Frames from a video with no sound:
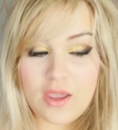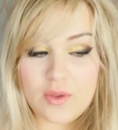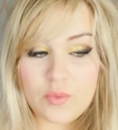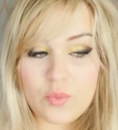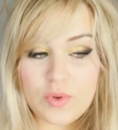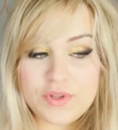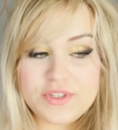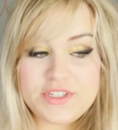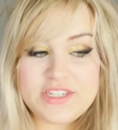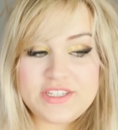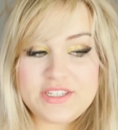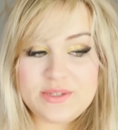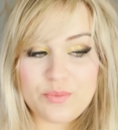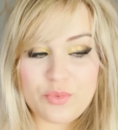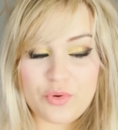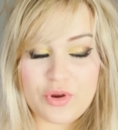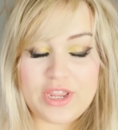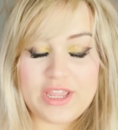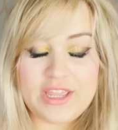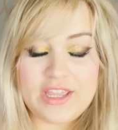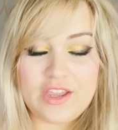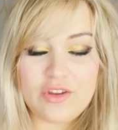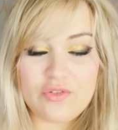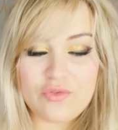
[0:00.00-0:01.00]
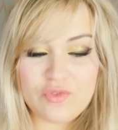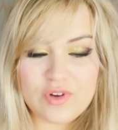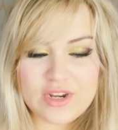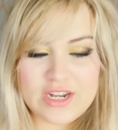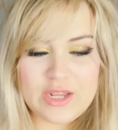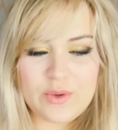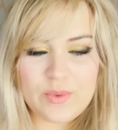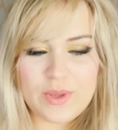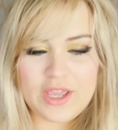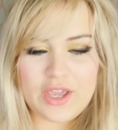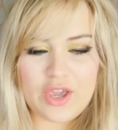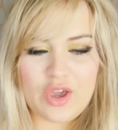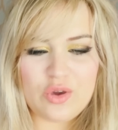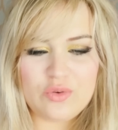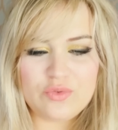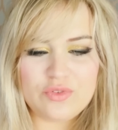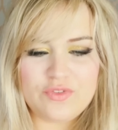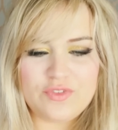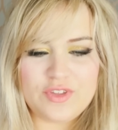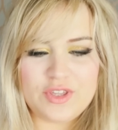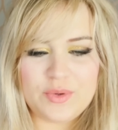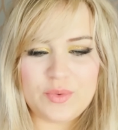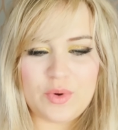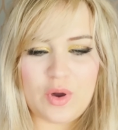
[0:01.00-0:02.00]
I wanted to bring a really quick
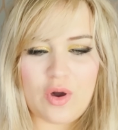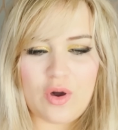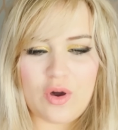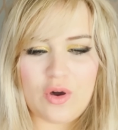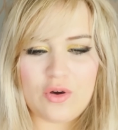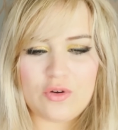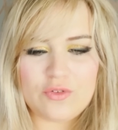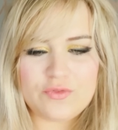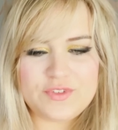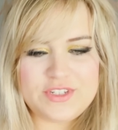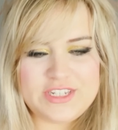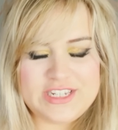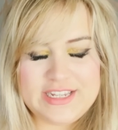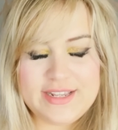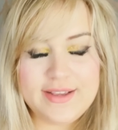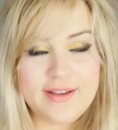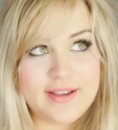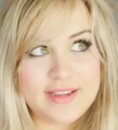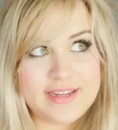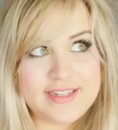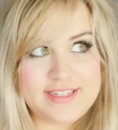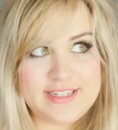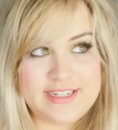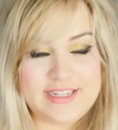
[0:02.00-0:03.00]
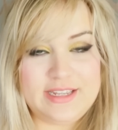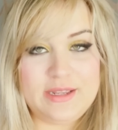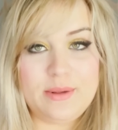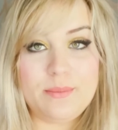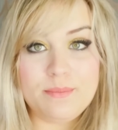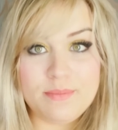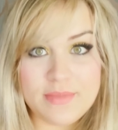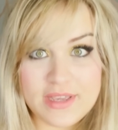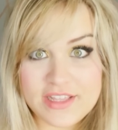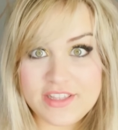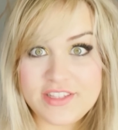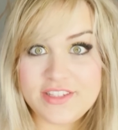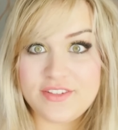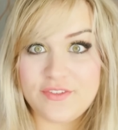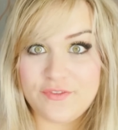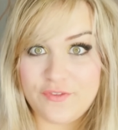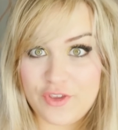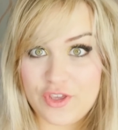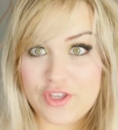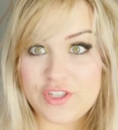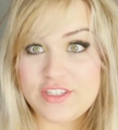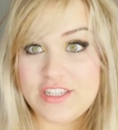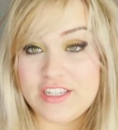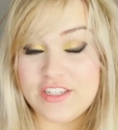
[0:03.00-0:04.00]
overview of DID myths
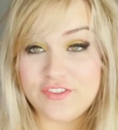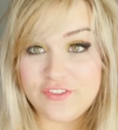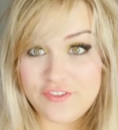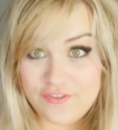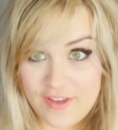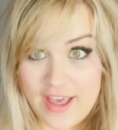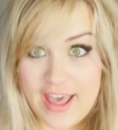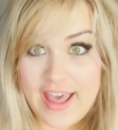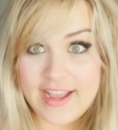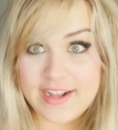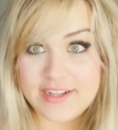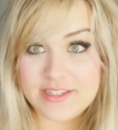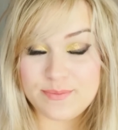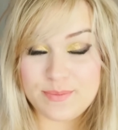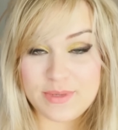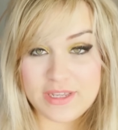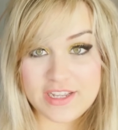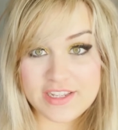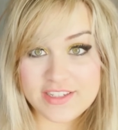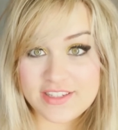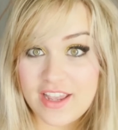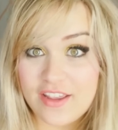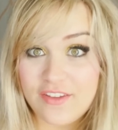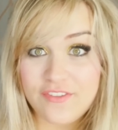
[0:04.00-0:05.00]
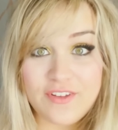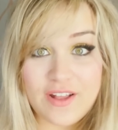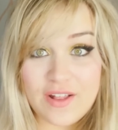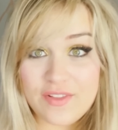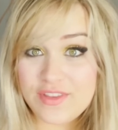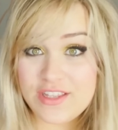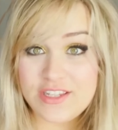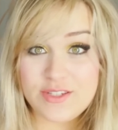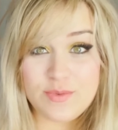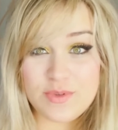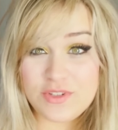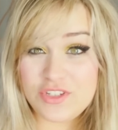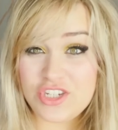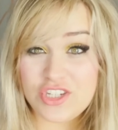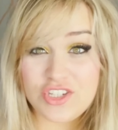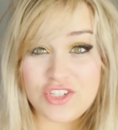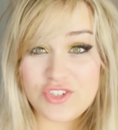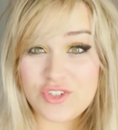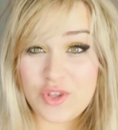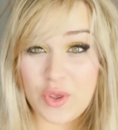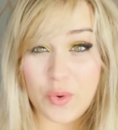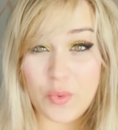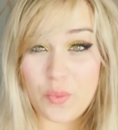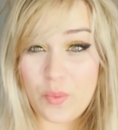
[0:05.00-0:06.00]
versus facts because I felt this was
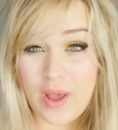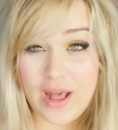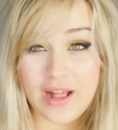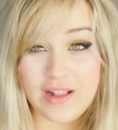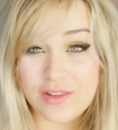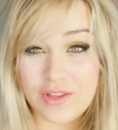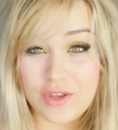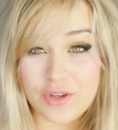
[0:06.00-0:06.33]
just so well